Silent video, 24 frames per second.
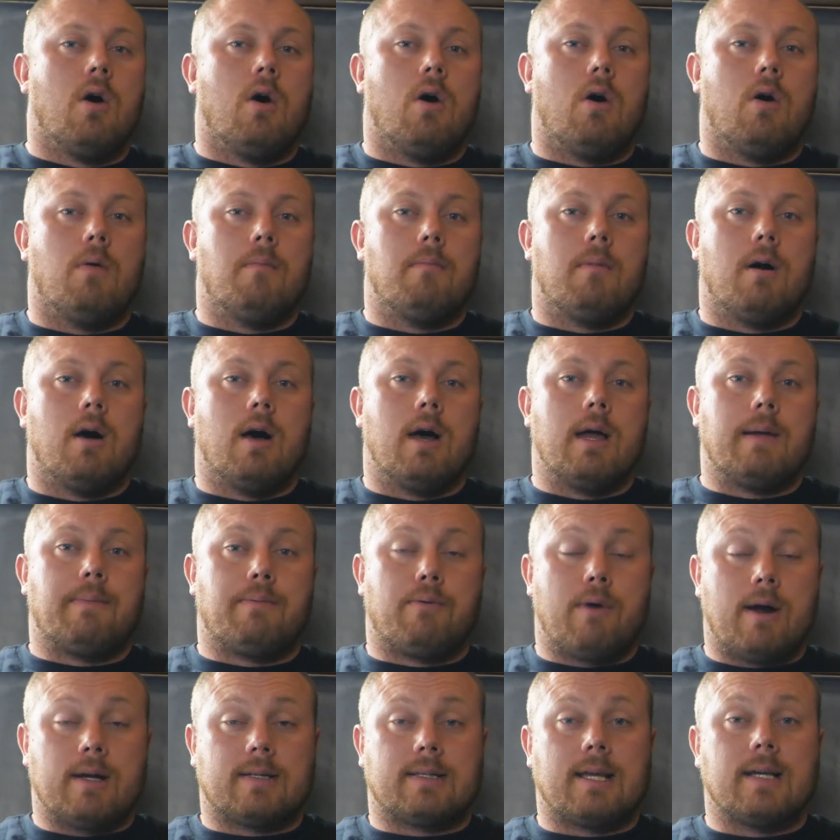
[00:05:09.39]
on my
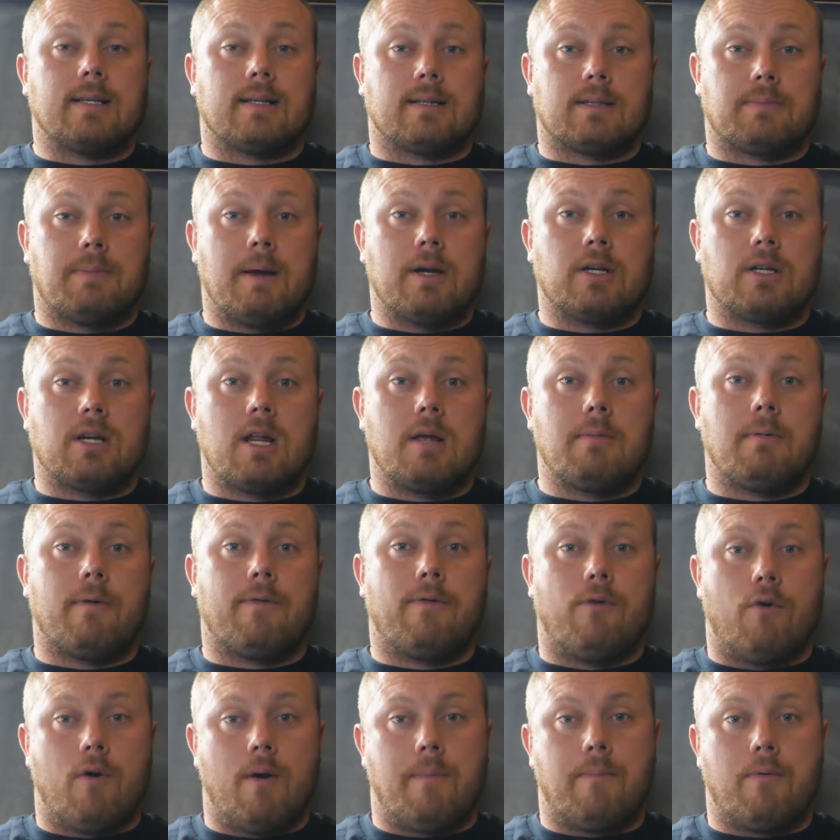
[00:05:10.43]
press days, especially
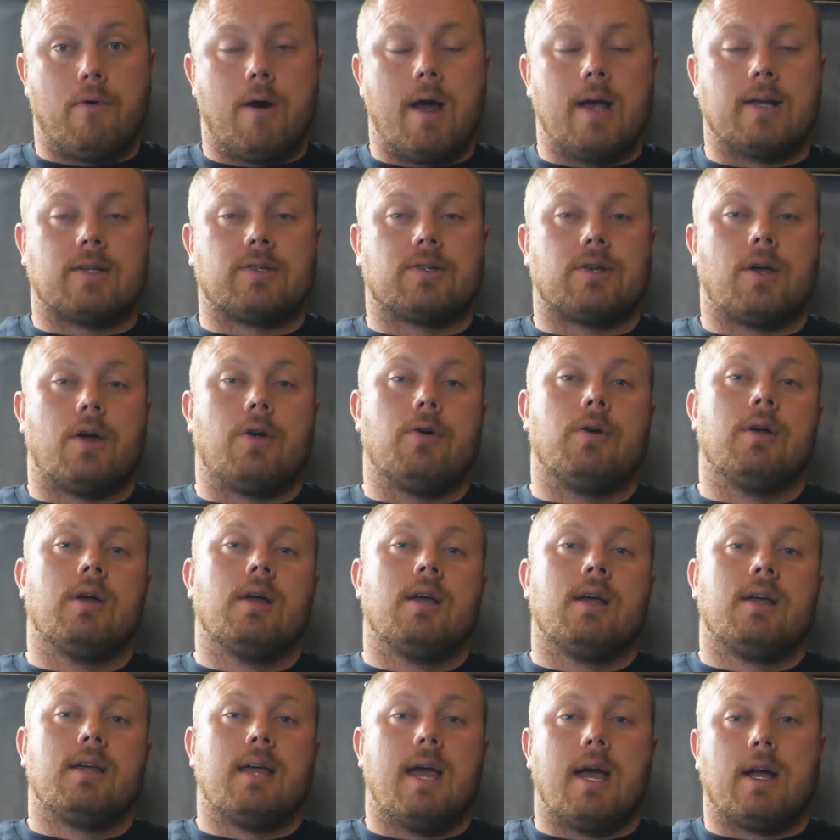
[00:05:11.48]
before I press. So
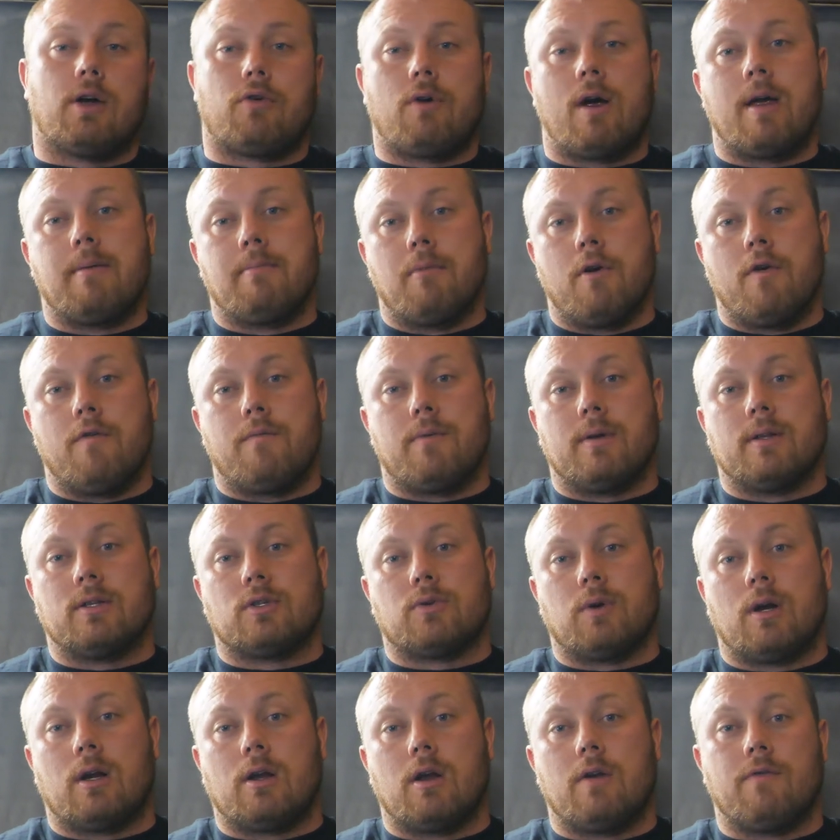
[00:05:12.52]
yeah, great movement
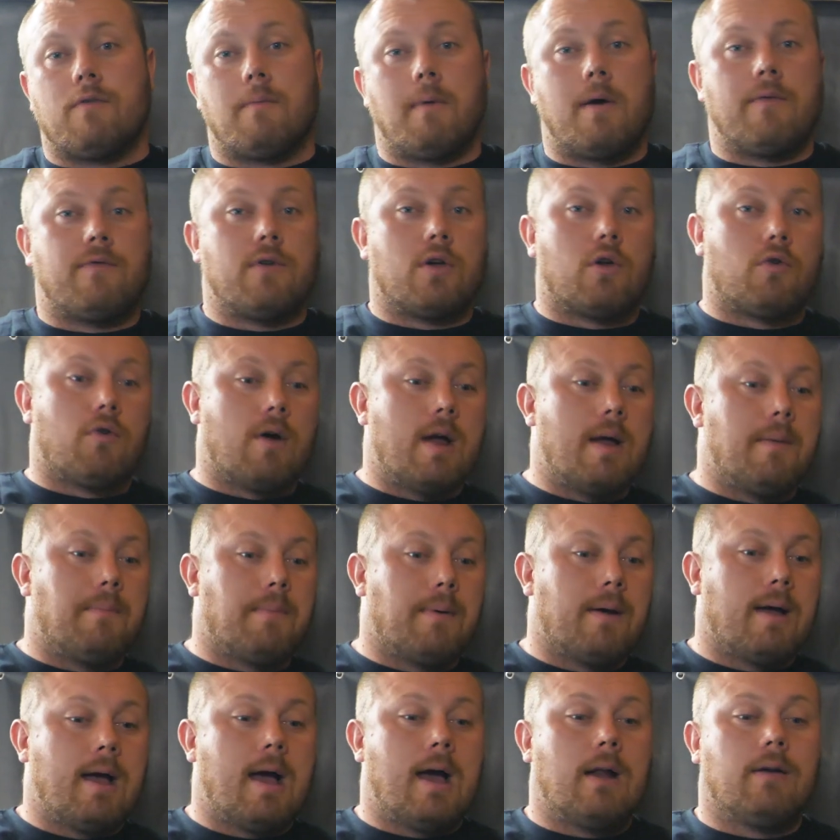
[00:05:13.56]
to include for both your grip
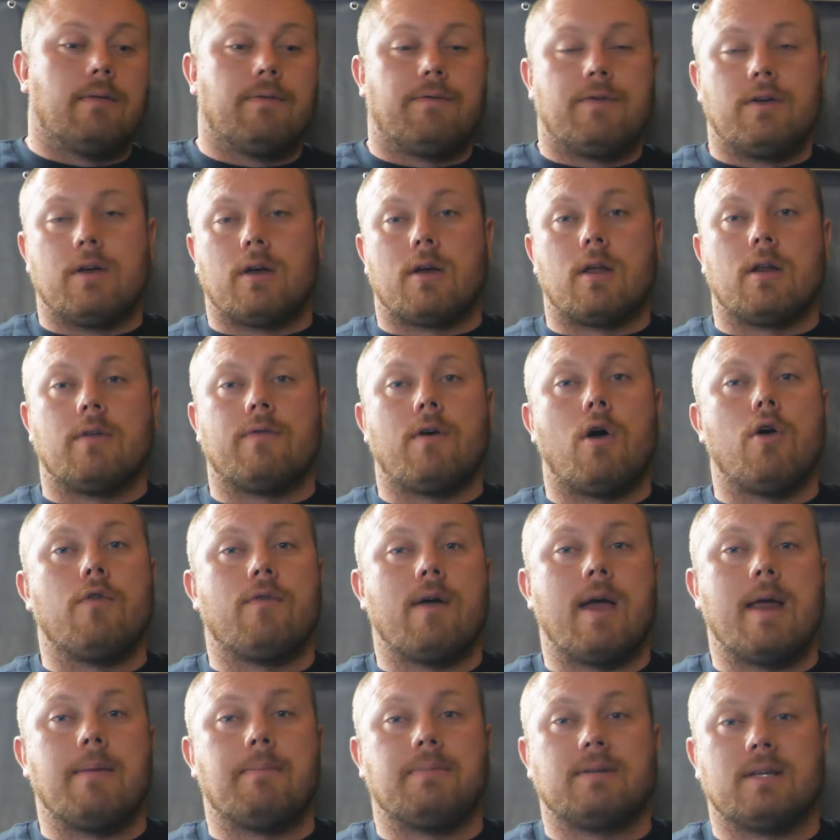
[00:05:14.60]
and for your kind of
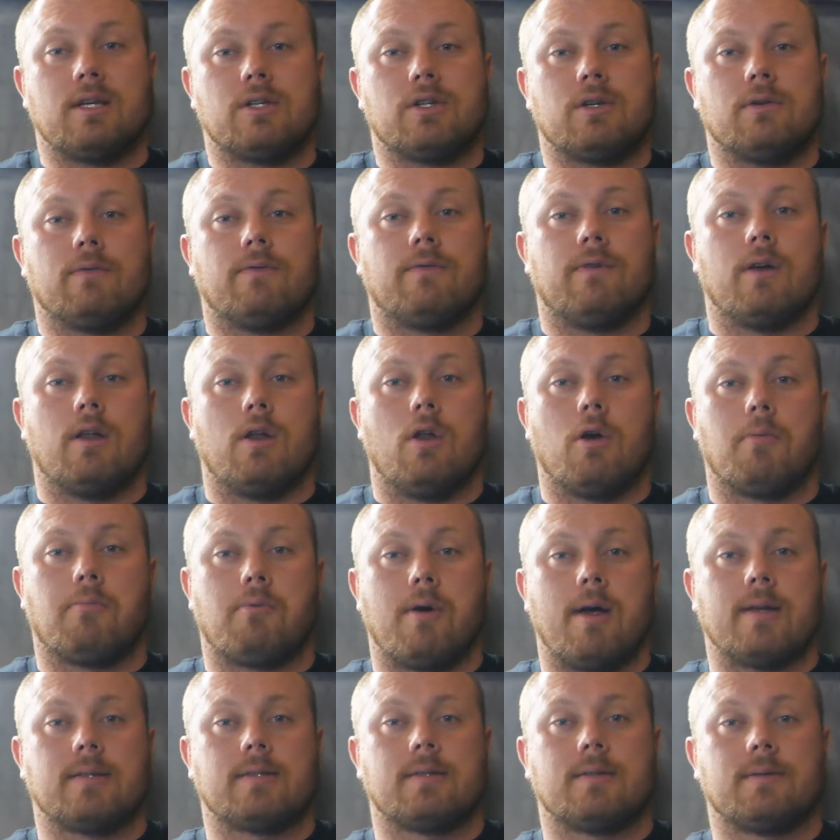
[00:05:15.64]
overhead position for log
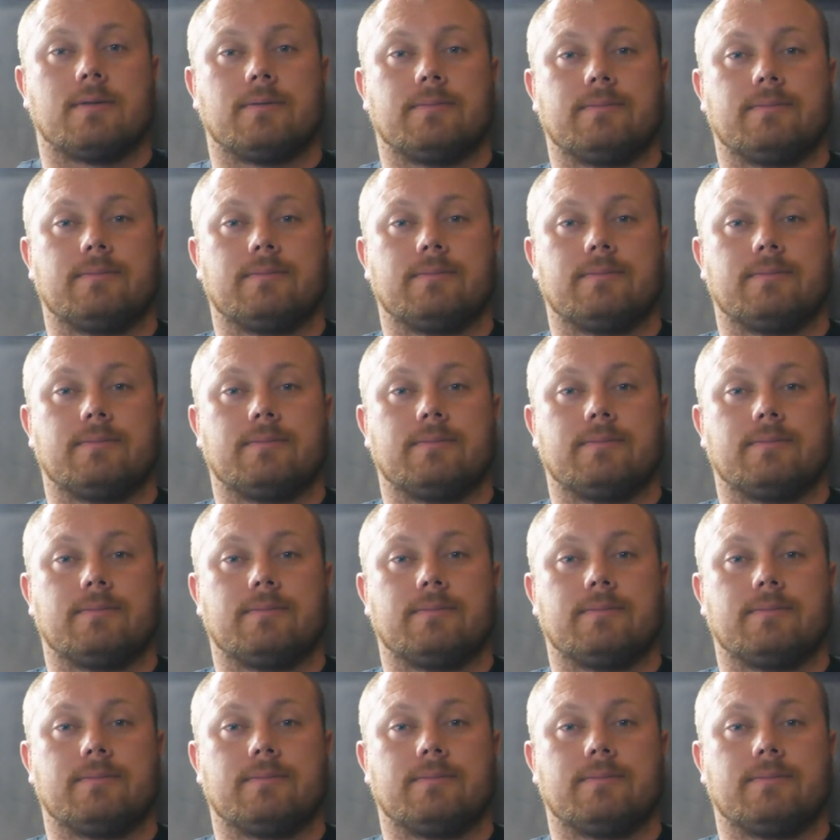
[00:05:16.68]
press.